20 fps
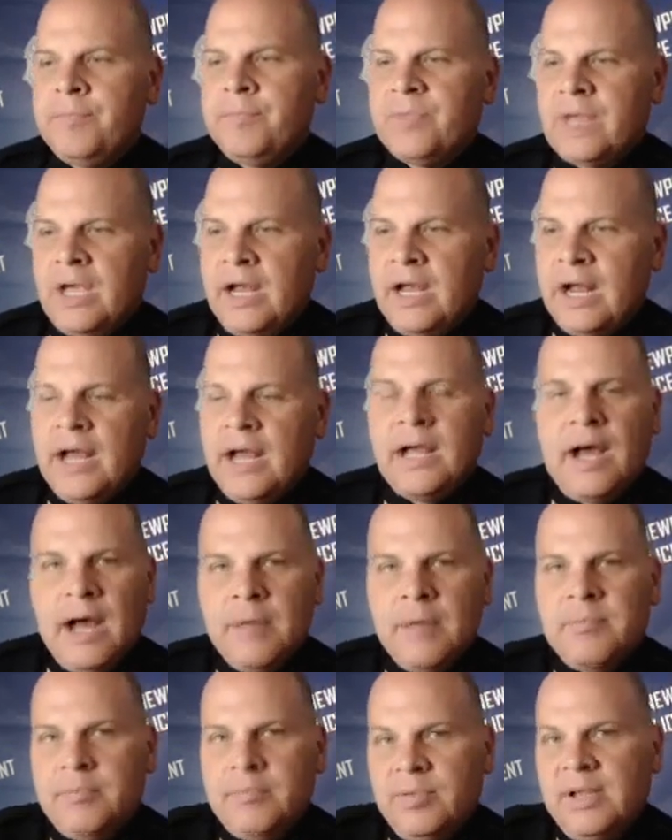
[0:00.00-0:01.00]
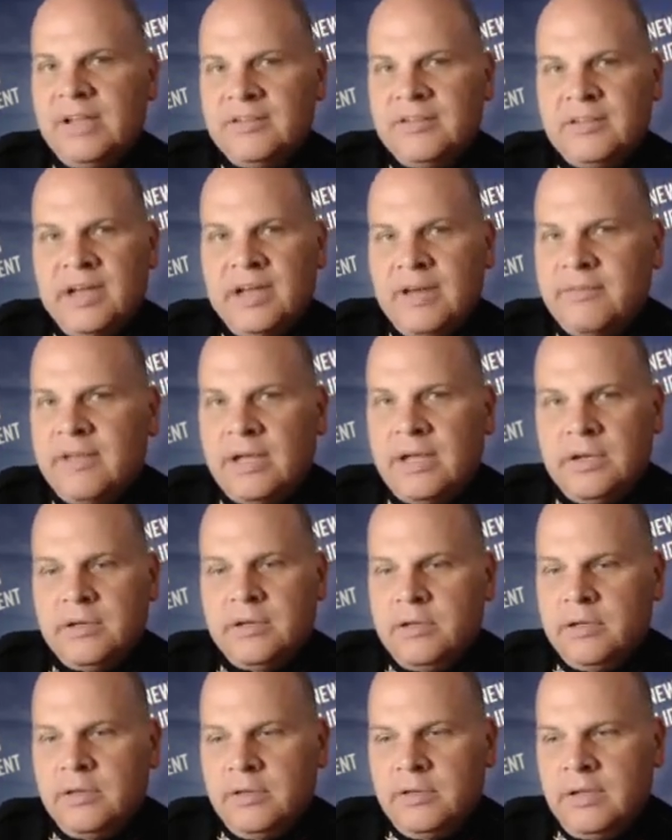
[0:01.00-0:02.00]
And I'm blessed to have that
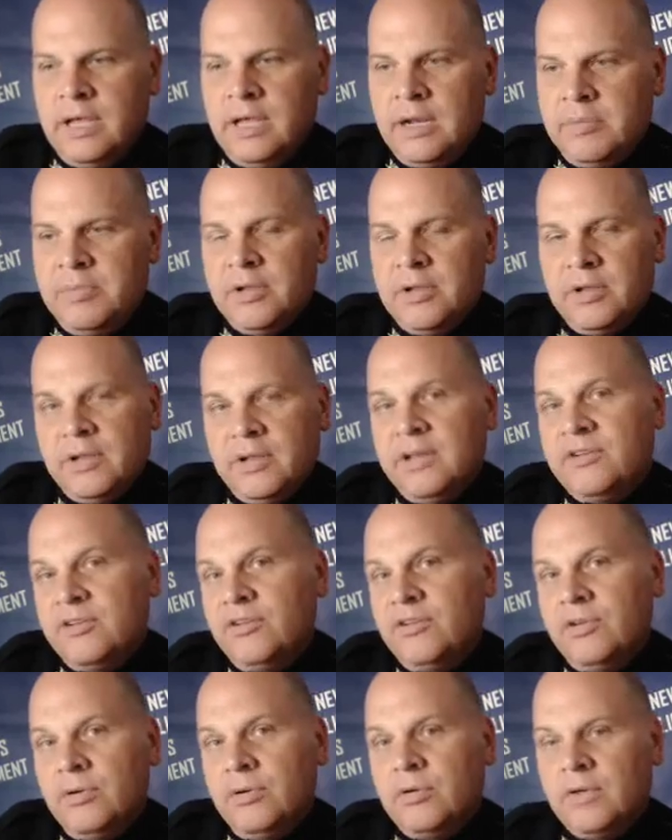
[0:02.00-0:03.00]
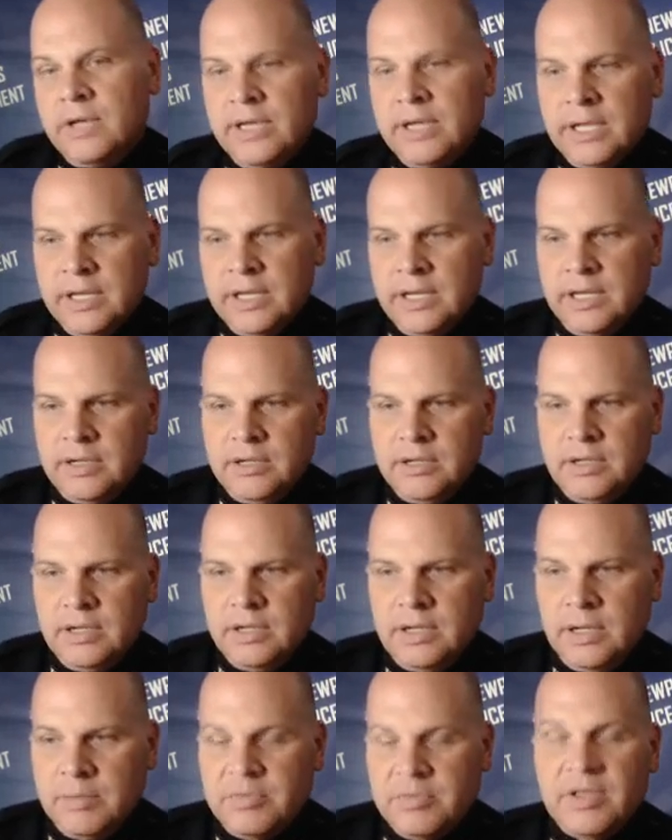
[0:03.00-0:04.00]
ability to do, and
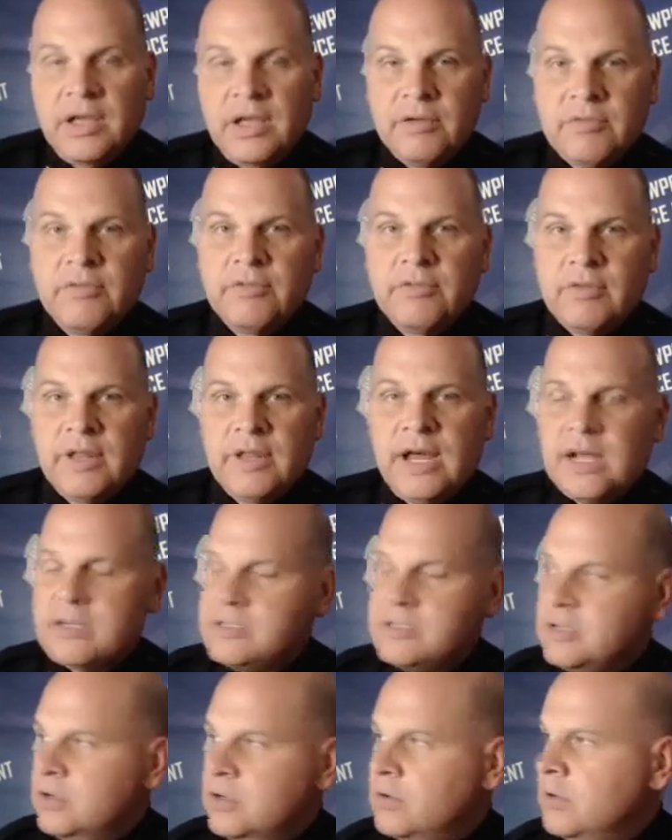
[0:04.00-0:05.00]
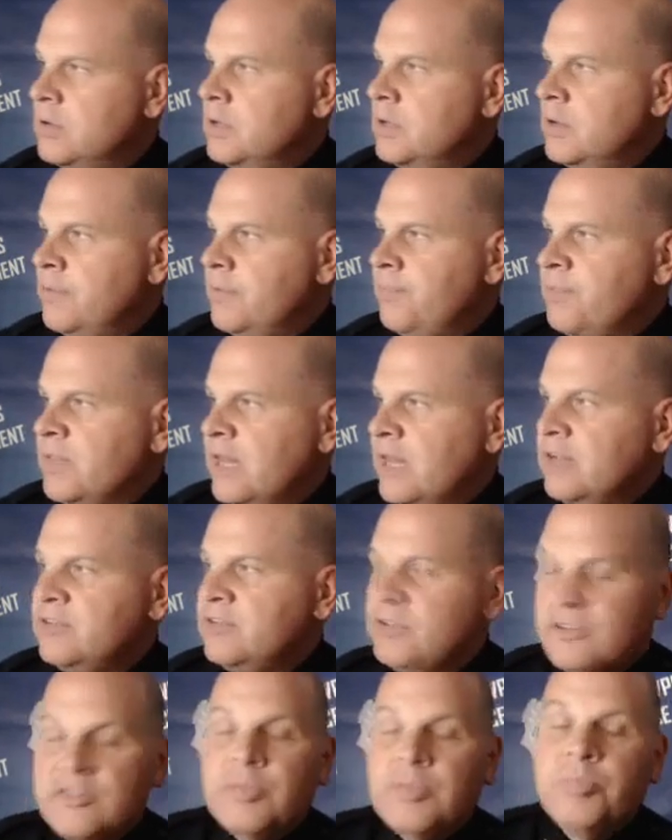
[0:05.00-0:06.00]
I'm thankful for that. So
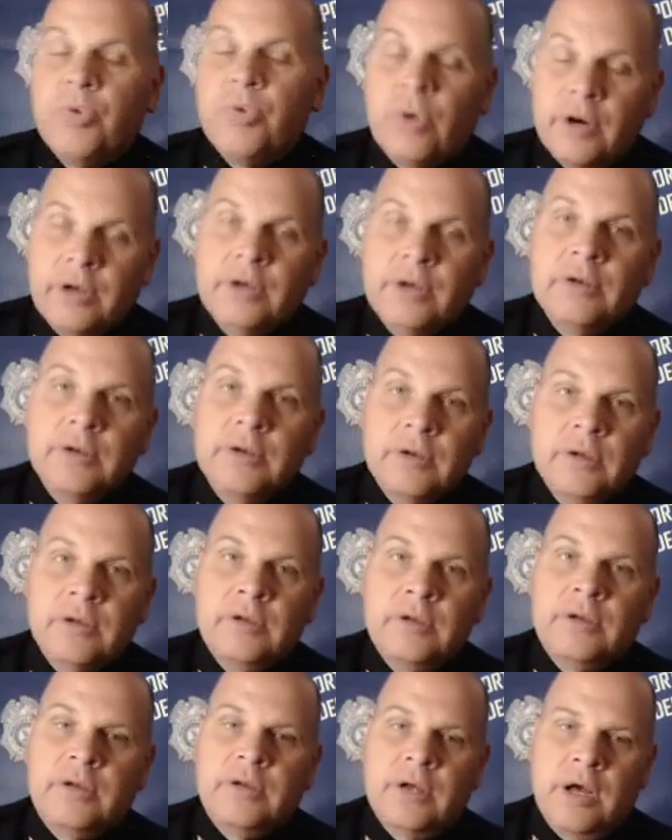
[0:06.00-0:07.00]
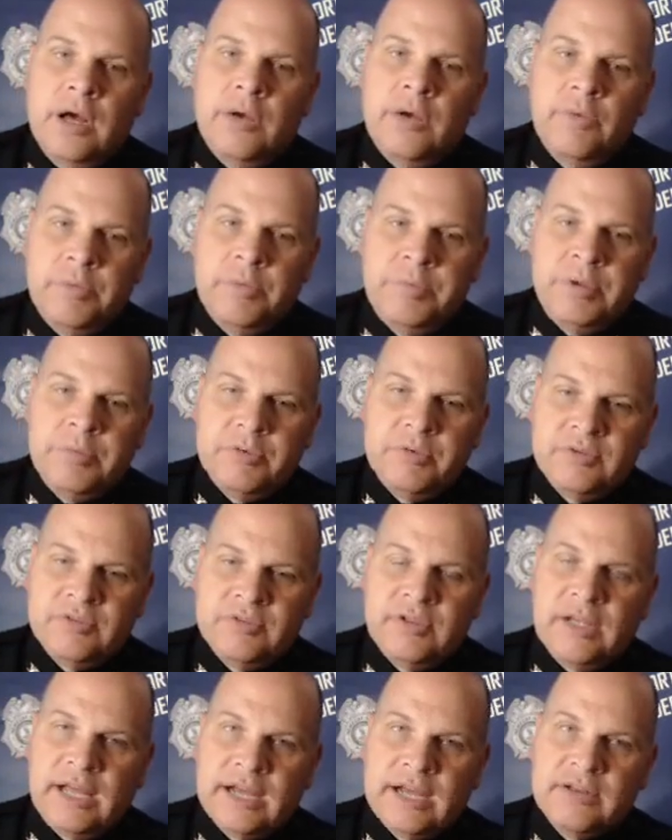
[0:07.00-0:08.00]
that's just important when people
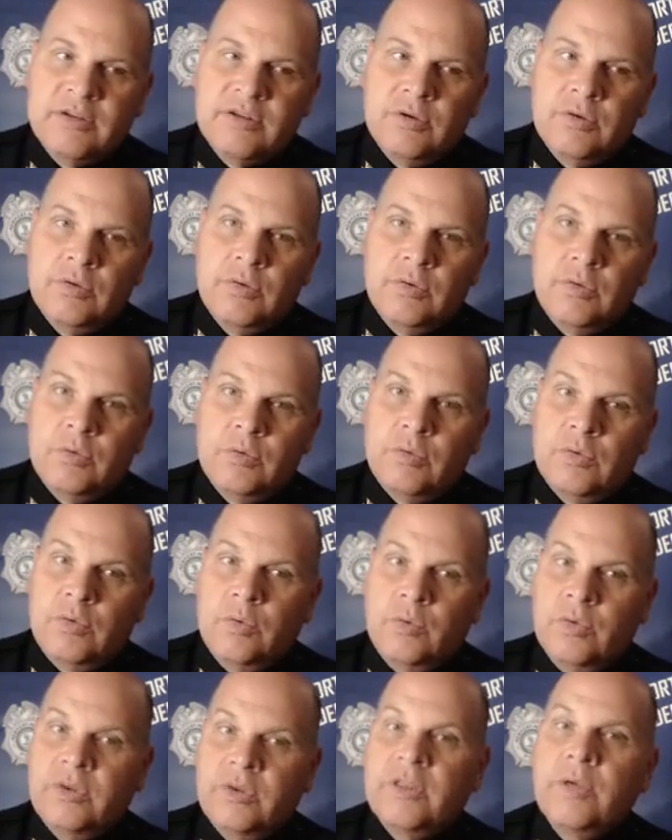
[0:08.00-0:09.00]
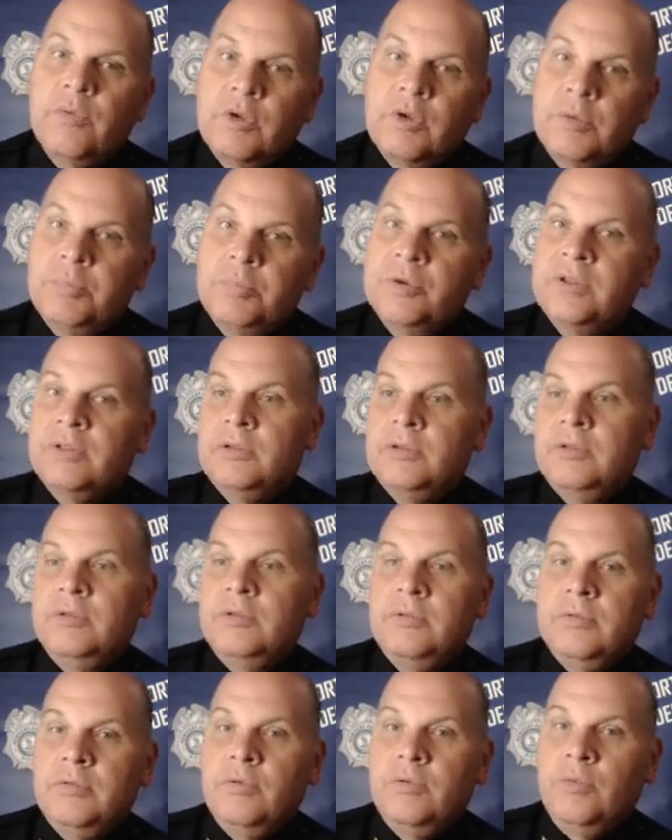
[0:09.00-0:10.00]
select where they want to put,
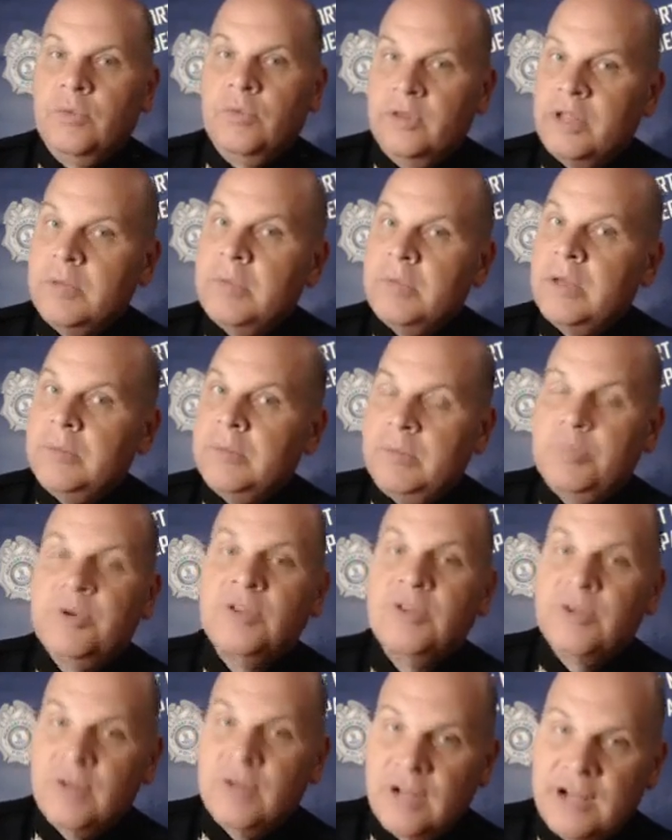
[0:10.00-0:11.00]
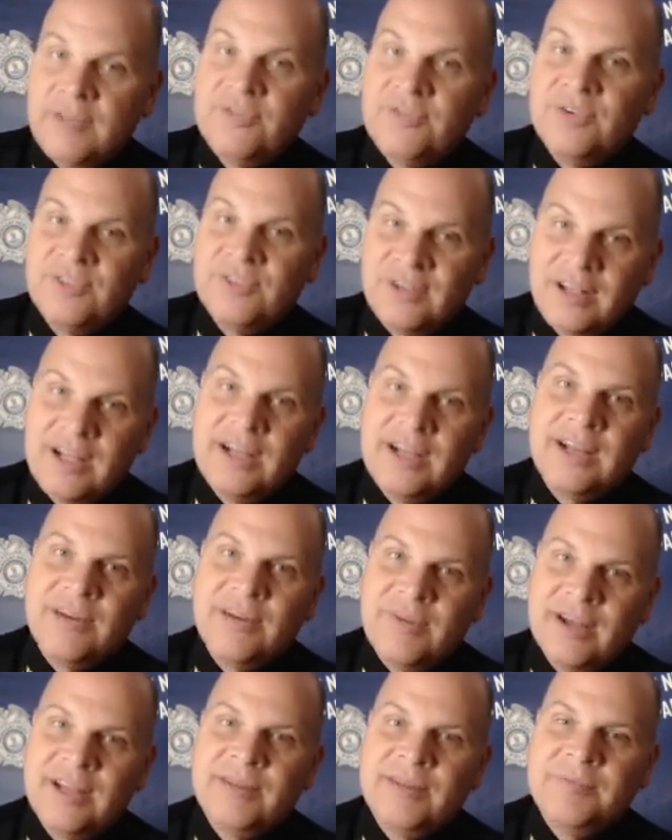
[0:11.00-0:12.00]
where they may be putting their life on the line,
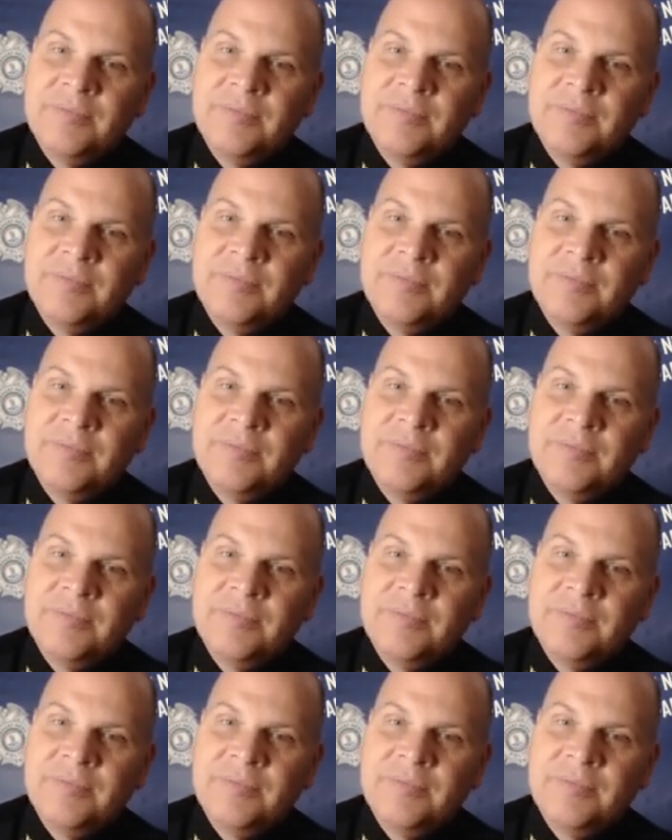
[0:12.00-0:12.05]
right?